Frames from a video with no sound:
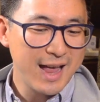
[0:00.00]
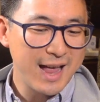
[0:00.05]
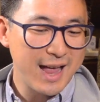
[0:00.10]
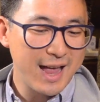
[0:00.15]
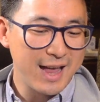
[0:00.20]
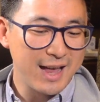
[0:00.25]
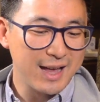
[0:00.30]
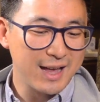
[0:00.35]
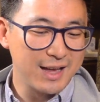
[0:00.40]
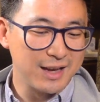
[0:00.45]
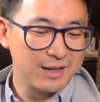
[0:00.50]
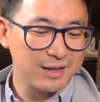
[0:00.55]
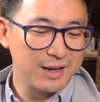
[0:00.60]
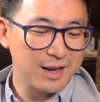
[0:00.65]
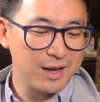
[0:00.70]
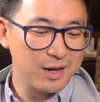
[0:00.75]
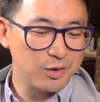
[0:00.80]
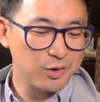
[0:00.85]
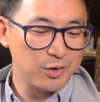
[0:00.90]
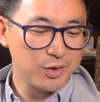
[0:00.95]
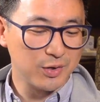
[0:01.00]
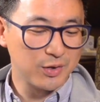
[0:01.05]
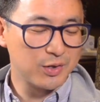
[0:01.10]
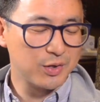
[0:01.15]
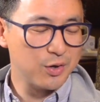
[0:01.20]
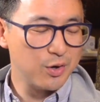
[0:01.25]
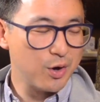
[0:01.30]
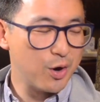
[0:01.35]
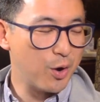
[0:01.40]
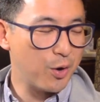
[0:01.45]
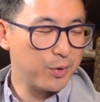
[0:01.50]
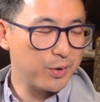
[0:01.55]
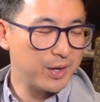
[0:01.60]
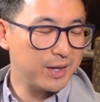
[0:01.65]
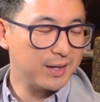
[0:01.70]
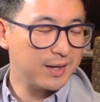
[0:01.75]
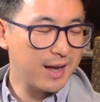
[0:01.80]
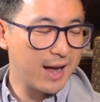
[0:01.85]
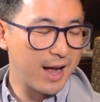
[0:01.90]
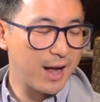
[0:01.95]
and just know
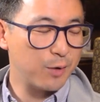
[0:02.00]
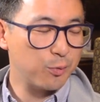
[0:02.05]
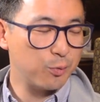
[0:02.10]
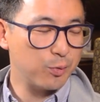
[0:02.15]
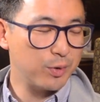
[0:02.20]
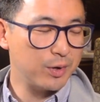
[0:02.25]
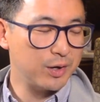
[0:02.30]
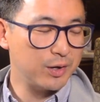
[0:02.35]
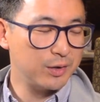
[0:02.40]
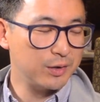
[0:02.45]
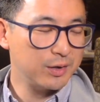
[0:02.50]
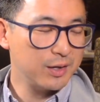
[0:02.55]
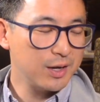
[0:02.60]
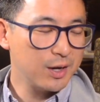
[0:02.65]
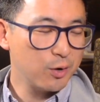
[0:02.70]
that God will